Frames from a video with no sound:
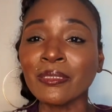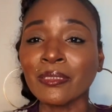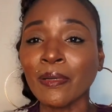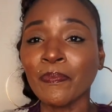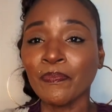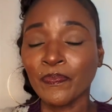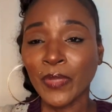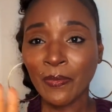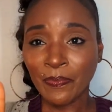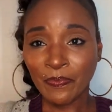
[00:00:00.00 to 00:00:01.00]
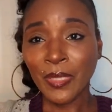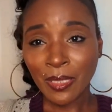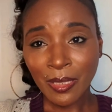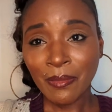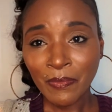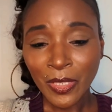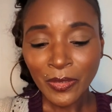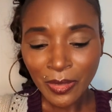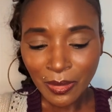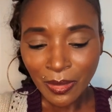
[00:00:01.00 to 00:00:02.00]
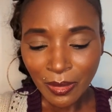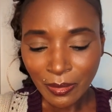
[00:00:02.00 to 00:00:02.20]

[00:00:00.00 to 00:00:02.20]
the, the uh, most,